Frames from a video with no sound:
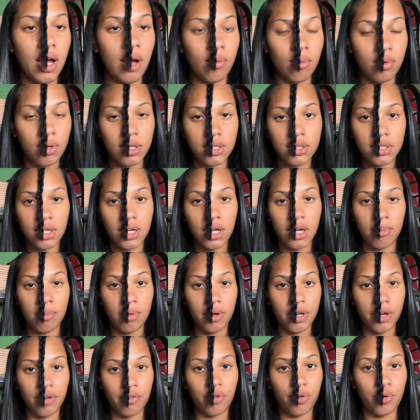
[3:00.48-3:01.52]
wanted to come on
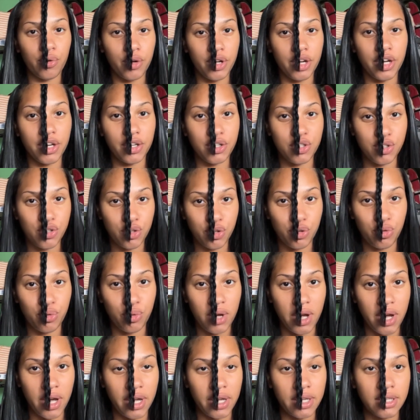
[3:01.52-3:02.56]
here real quick and show you
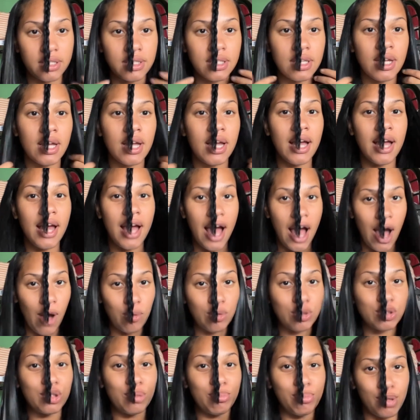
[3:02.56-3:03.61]
guys how
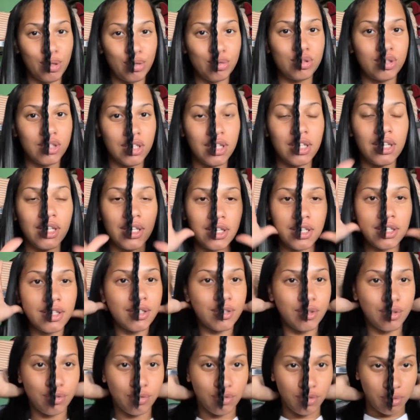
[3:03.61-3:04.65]
it's supposed to look.
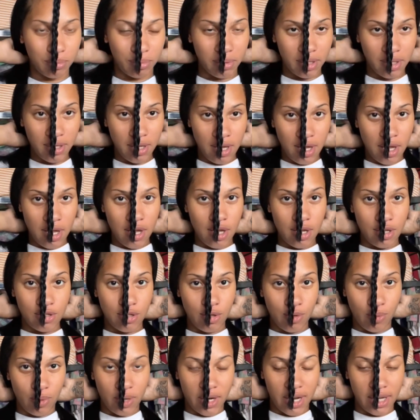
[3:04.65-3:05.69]
You feel me? So
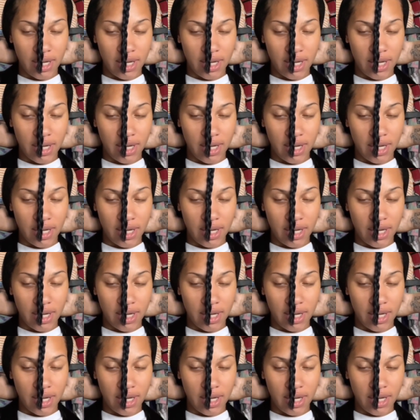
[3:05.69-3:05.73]
what I